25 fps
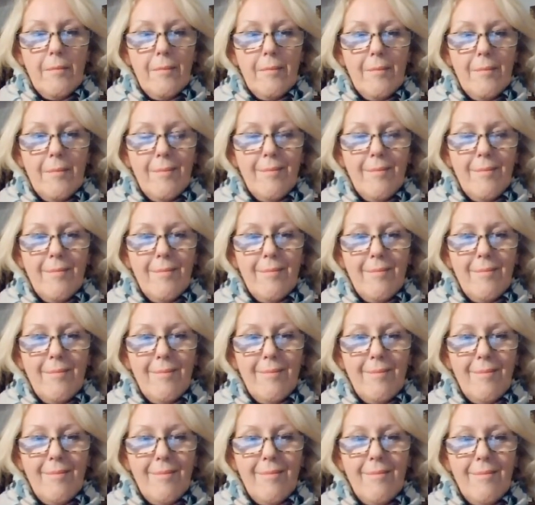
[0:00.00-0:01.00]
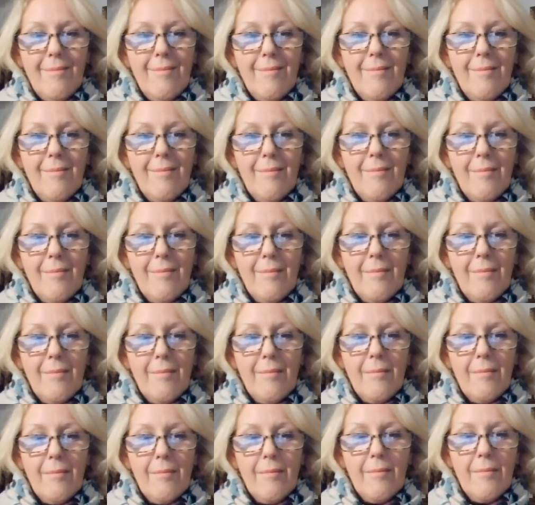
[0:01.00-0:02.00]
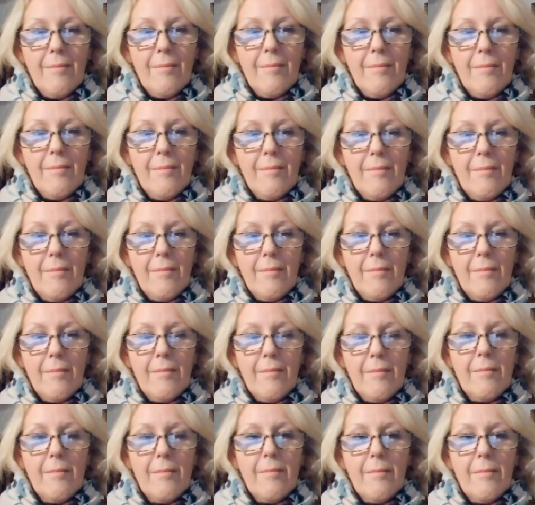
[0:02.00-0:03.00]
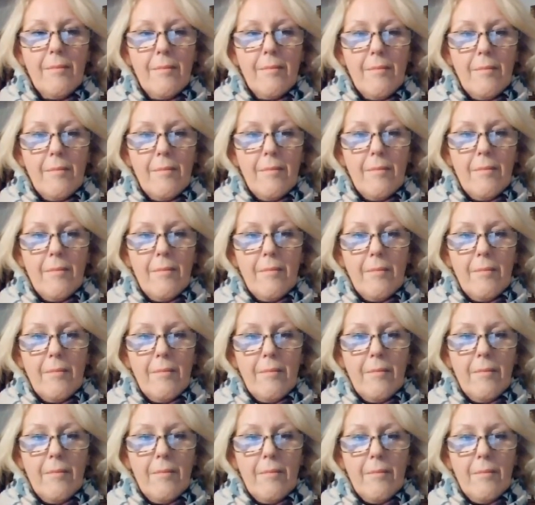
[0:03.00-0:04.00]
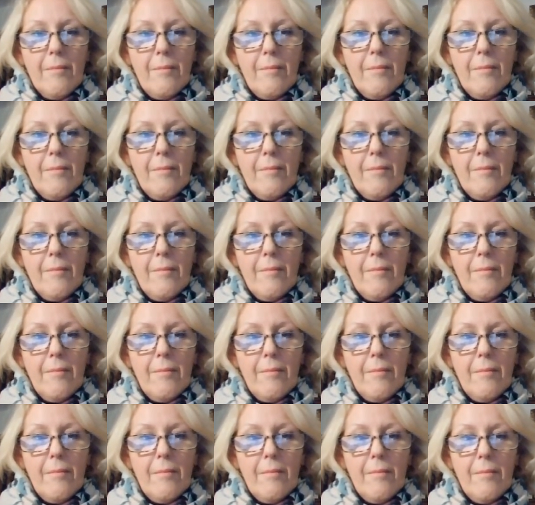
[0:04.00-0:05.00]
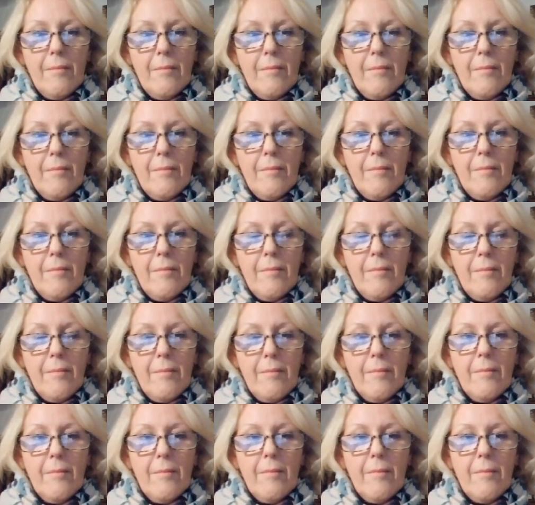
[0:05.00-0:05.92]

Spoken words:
(not speaking)